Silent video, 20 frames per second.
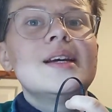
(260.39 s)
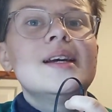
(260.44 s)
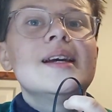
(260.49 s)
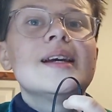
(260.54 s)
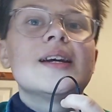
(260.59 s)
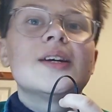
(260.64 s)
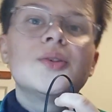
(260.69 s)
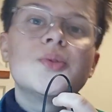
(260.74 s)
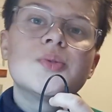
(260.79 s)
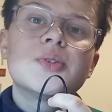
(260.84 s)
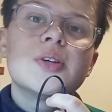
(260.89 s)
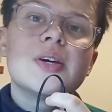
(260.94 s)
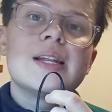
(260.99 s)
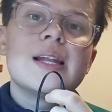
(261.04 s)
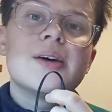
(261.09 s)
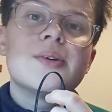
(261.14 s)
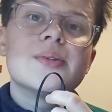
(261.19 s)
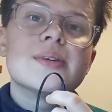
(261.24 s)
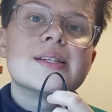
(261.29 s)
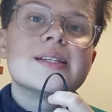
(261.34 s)
can also
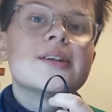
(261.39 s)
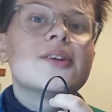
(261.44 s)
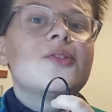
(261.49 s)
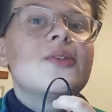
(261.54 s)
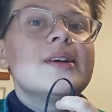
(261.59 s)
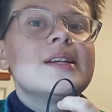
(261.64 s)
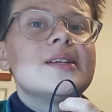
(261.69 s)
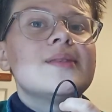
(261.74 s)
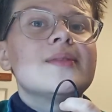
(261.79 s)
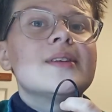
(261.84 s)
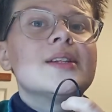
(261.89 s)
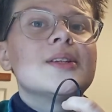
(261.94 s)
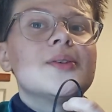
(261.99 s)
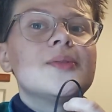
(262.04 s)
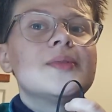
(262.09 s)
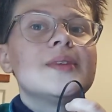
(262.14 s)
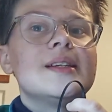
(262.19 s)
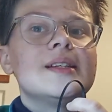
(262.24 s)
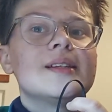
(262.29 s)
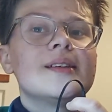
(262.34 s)
allow us to creatively solve
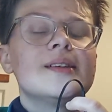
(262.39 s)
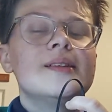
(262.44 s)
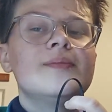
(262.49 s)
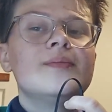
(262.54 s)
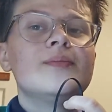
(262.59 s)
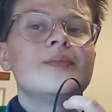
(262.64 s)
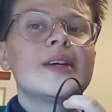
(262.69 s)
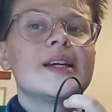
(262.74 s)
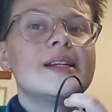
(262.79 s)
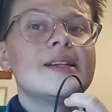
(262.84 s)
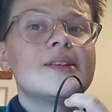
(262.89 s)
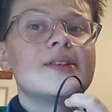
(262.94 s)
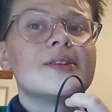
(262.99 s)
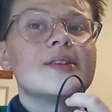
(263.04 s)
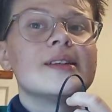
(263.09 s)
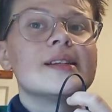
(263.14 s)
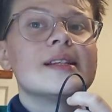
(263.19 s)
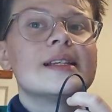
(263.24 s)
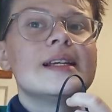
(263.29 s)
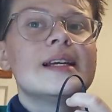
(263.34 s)
these
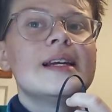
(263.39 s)
conditions